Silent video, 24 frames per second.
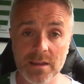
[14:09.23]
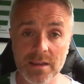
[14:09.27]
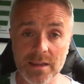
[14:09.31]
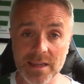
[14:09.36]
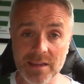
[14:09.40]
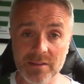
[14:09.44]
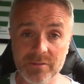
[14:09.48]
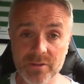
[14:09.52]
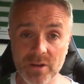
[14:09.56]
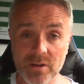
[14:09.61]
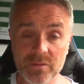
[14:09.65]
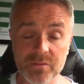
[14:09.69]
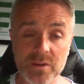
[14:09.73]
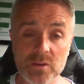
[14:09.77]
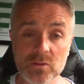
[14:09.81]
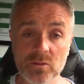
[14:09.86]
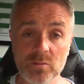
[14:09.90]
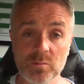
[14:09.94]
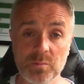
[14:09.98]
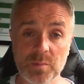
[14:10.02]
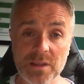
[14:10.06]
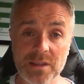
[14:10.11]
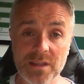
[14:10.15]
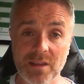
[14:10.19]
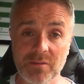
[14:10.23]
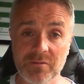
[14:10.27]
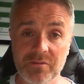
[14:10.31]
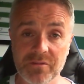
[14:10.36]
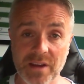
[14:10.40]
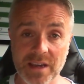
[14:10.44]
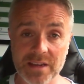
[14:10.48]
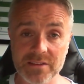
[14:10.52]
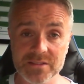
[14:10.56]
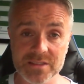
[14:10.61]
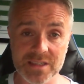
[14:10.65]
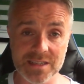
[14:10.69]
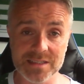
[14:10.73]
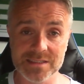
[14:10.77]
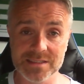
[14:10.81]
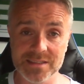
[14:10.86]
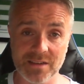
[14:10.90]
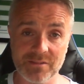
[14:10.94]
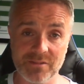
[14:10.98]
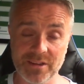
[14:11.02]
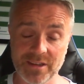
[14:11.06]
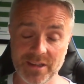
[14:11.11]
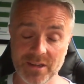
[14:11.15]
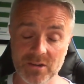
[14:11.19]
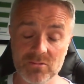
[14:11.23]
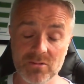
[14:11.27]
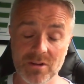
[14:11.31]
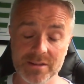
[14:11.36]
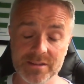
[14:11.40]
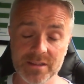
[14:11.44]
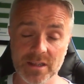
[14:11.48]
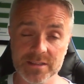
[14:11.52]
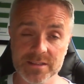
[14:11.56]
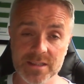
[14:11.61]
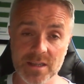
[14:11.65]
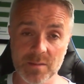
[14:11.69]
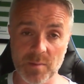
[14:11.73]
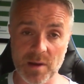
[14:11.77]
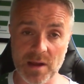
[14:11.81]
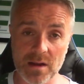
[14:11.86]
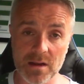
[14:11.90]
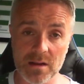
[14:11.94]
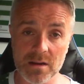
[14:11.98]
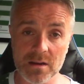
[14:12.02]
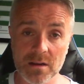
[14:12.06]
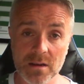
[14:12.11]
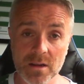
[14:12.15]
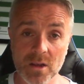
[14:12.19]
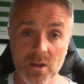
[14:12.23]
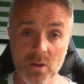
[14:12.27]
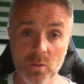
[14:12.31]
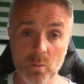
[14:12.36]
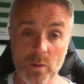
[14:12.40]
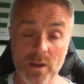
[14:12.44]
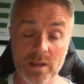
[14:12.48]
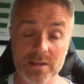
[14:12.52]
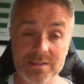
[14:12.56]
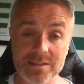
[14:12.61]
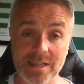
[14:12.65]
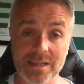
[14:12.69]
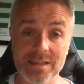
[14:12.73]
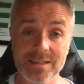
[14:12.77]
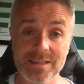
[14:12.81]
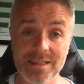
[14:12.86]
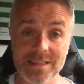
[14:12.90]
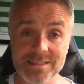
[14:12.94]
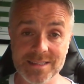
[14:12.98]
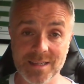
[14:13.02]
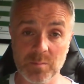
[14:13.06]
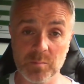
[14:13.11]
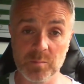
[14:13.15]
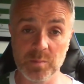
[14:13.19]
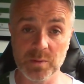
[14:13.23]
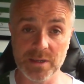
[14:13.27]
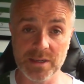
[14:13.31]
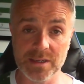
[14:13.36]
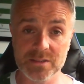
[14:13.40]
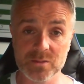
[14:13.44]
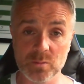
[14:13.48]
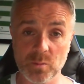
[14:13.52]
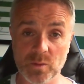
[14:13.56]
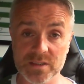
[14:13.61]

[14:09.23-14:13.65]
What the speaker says: Even if we go and beat them 5, 6, 7-0, it doesn't matter. We are still in the same place.